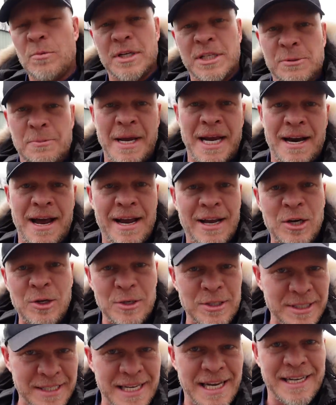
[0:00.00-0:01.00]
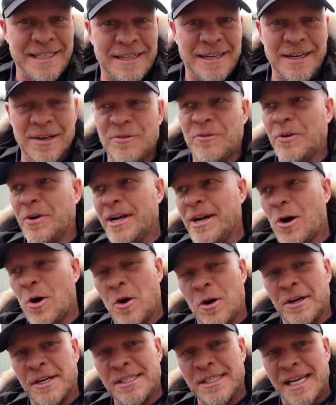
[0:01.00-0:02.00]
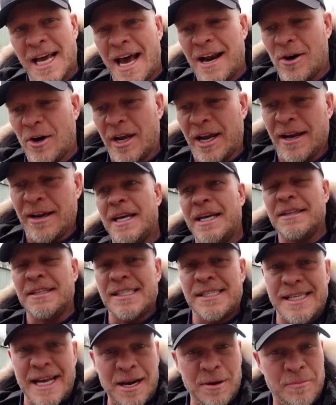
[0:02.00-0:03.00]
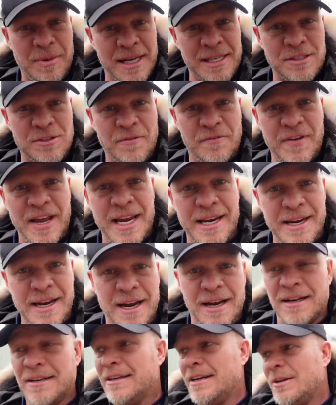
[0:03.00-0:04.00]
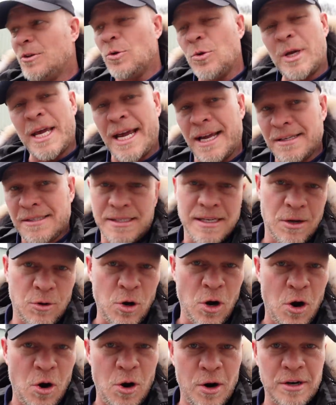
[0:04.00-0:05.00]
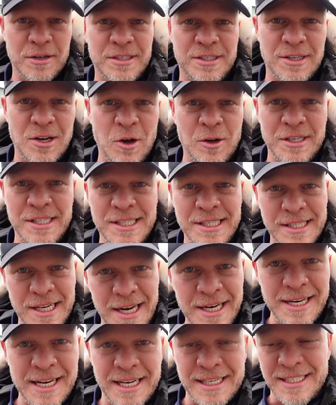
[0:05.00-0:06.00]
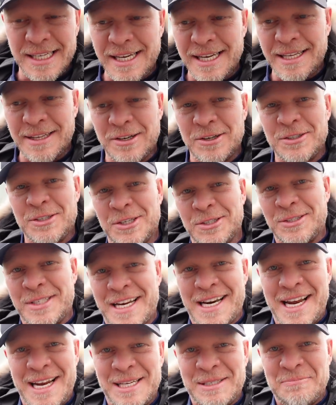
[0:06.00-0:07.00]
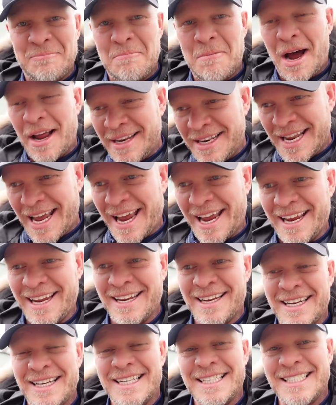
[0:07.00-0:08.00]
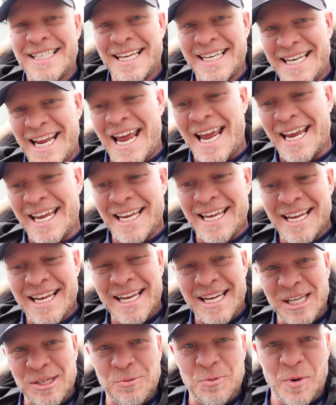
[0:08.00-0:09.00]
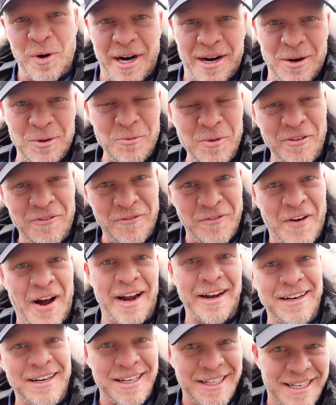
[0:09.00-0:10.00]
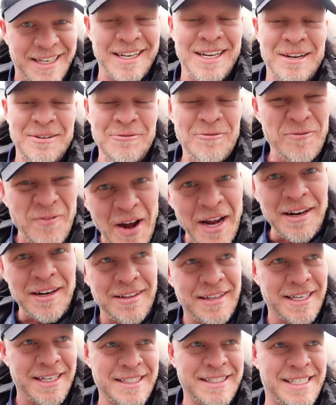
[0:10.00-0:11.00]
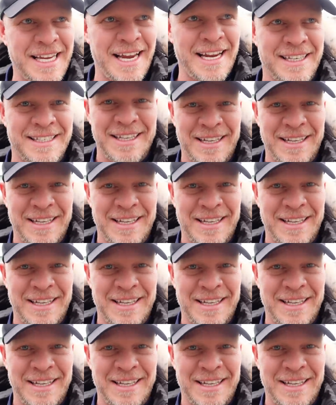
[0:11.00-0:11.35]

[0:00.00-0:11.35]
which meant I couldn't take delivery on Saturday. In the state of Pennsylvania, you can't sell cars on Sundays either, so today is Monday. Today is where we finally, finally take